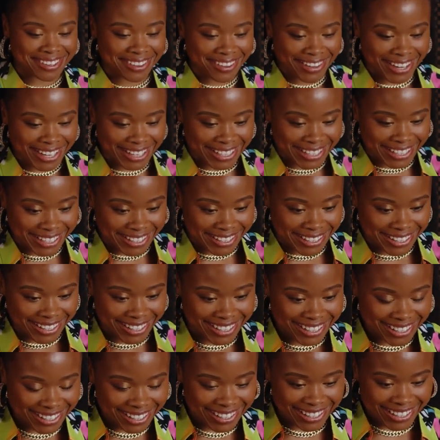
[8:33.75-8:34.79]
on here.
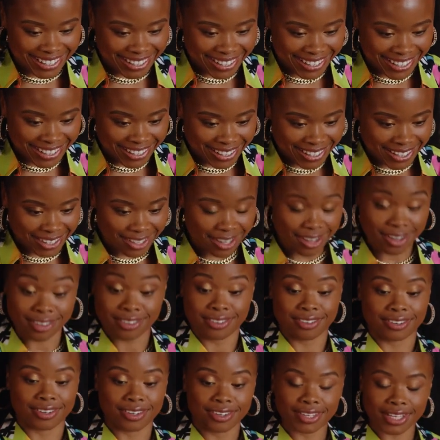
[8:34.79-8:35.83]
Oh,
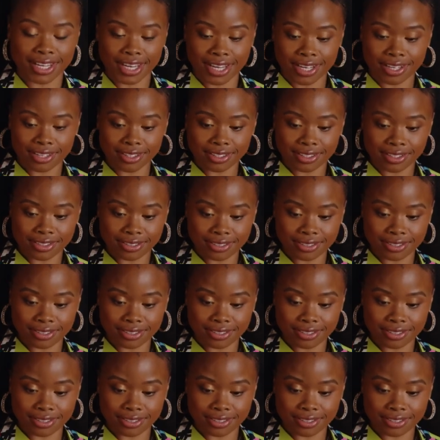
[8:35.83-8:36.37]
okay.